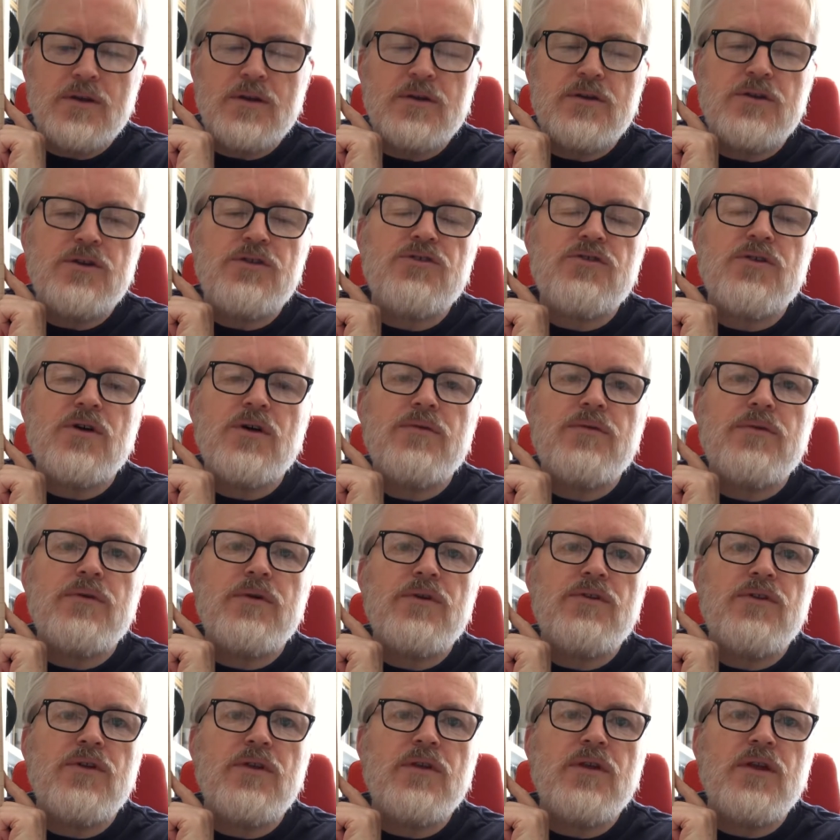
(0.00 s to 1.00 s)

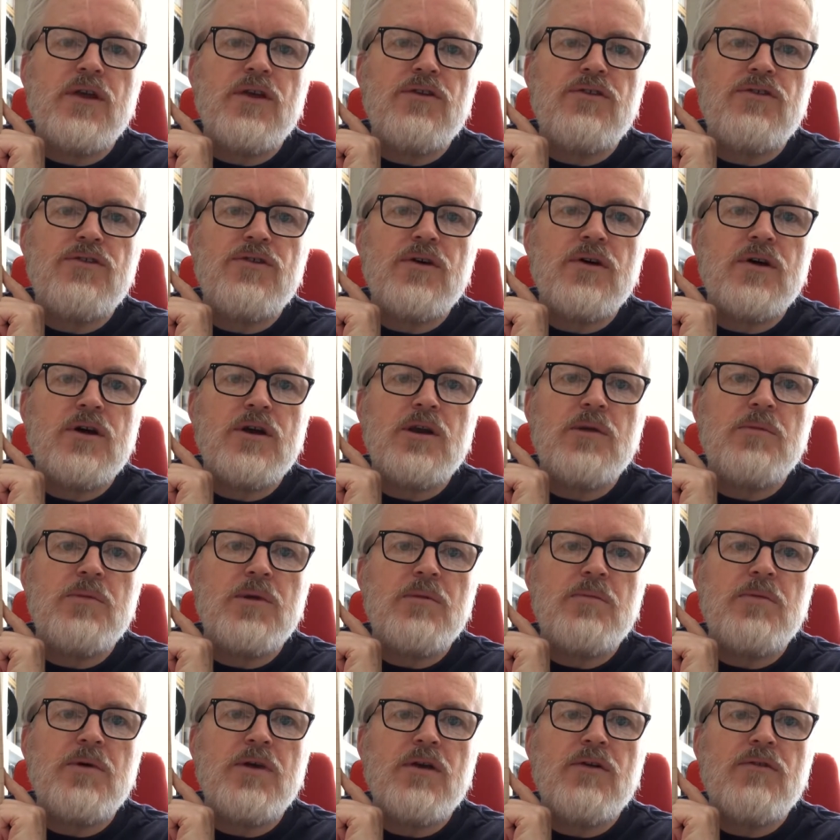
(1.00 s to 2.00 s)
discoveries in this are going to be
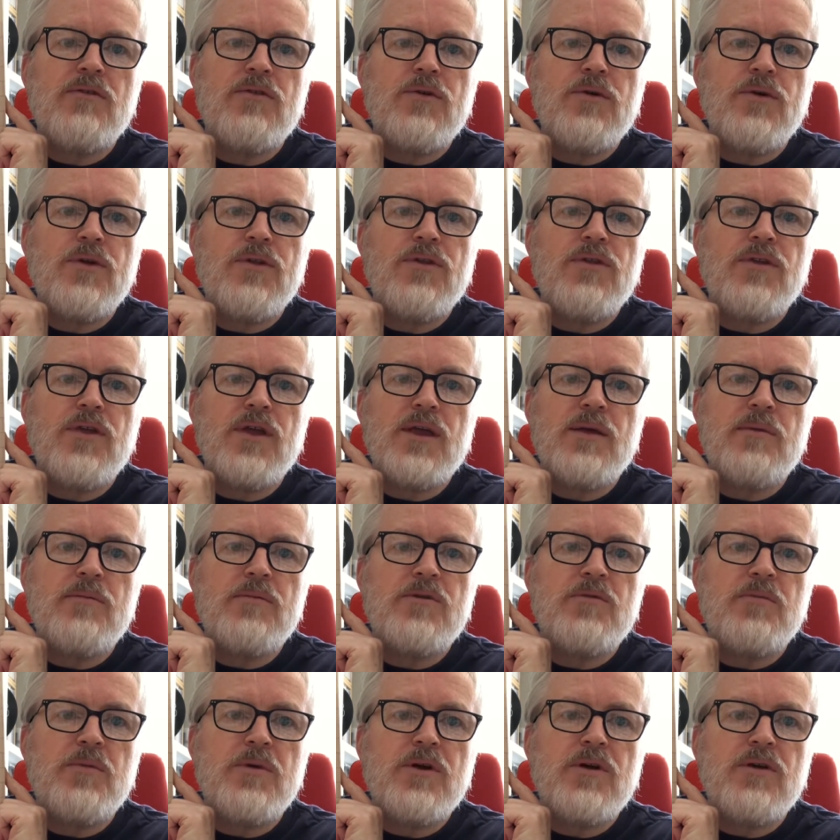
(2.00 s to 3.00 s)
Pink Floyd
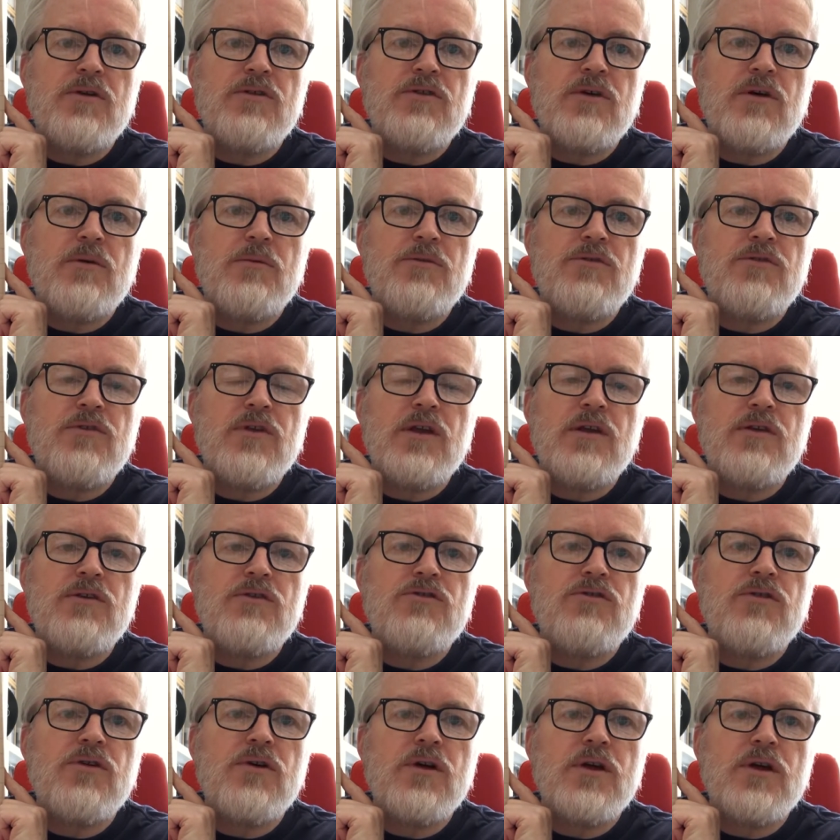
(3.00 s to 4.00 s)
themed, because I was then
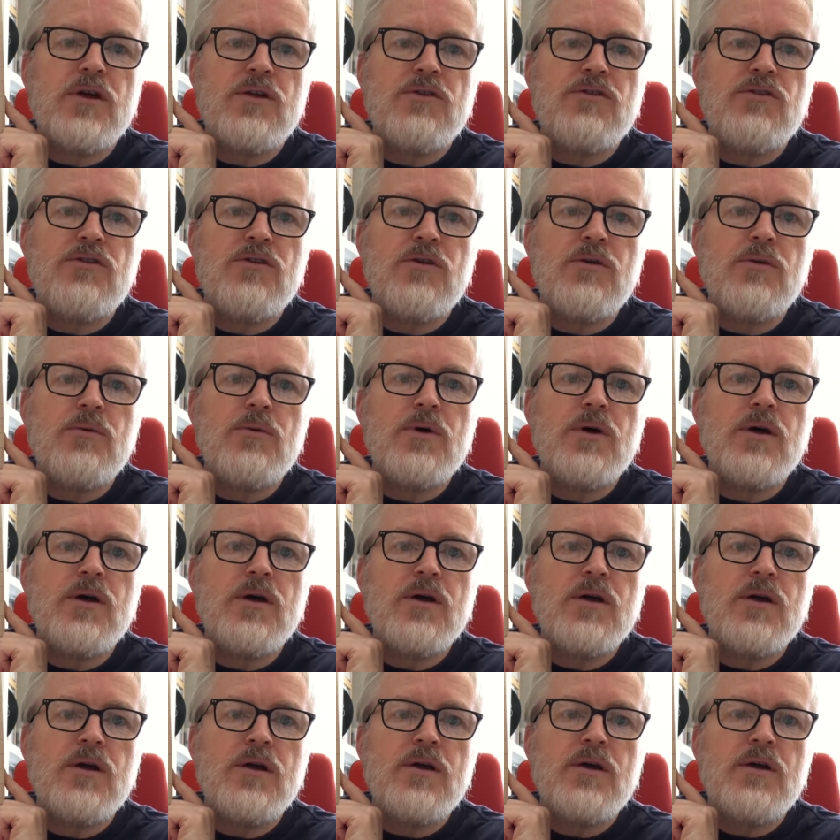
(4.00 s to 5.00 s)
trying to
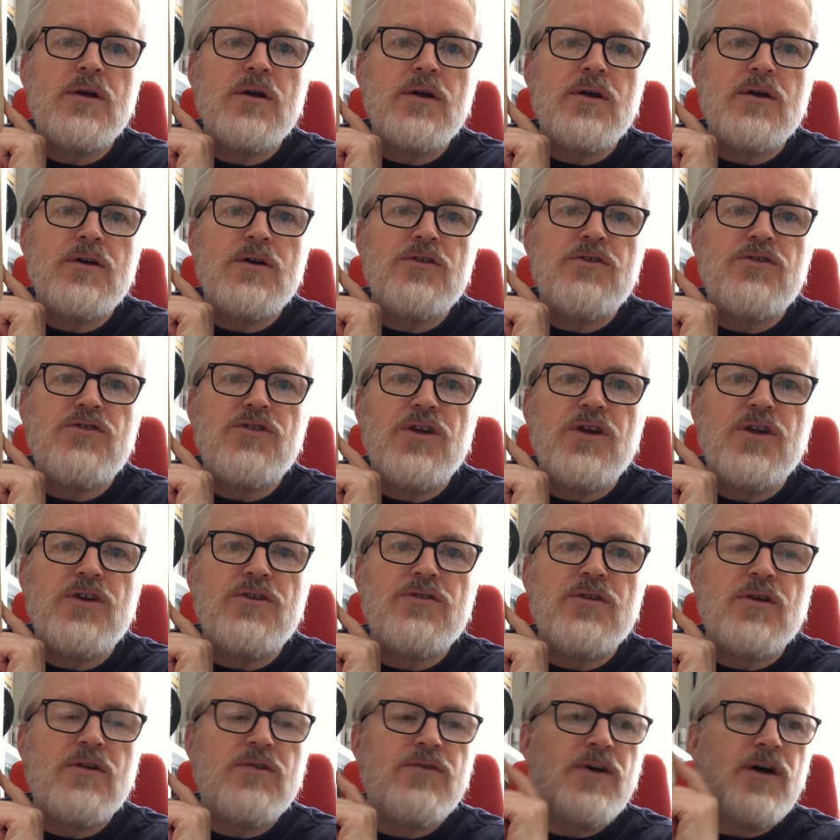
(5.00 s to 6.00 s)
seek
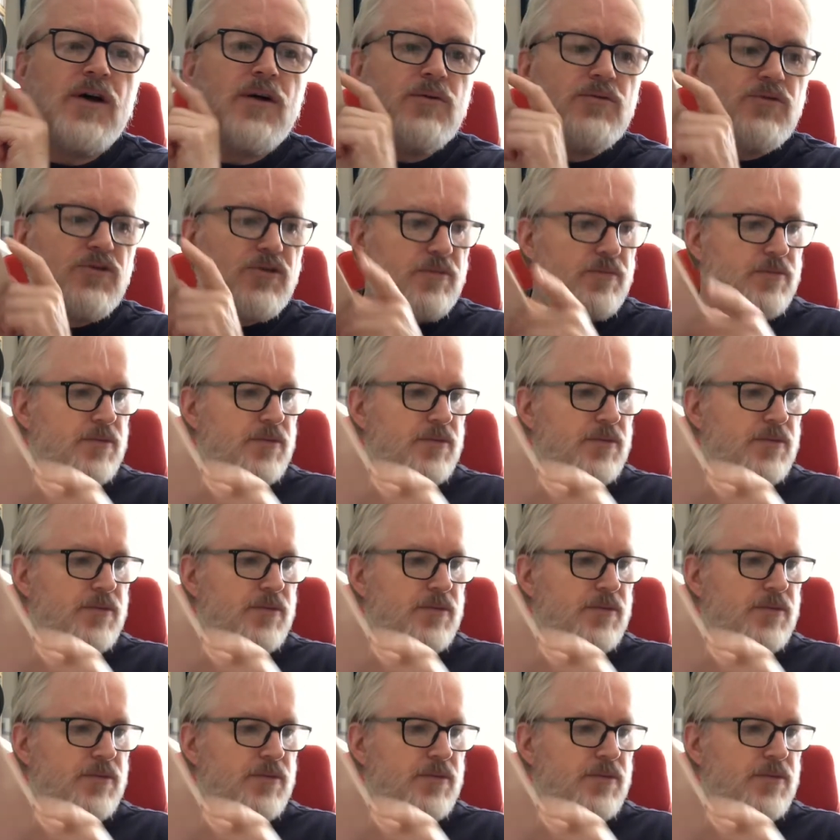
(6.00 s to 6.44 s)
stuff out,